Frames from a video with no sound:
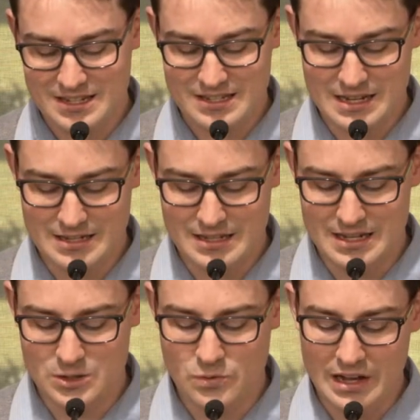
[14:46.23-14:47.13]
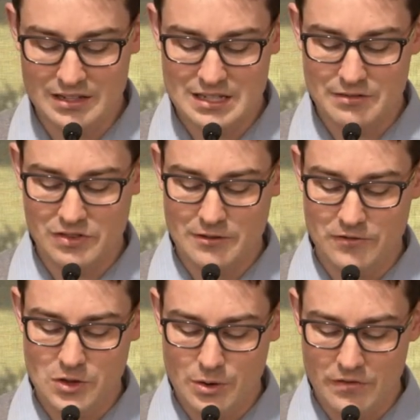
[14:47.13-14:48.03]
says this: relatively
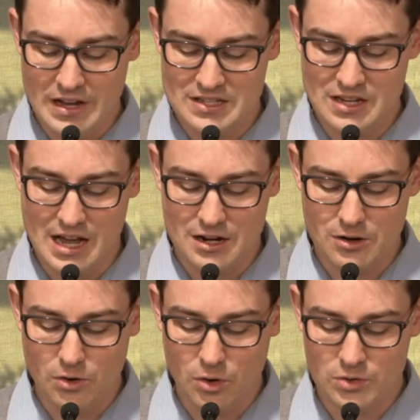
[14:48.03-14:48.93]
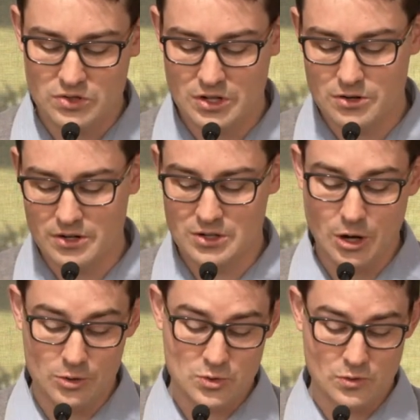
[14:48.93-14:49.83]
few of us are called to
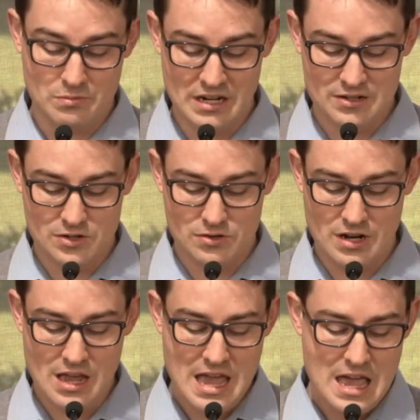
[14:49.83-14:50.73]
cross-cultural ministry.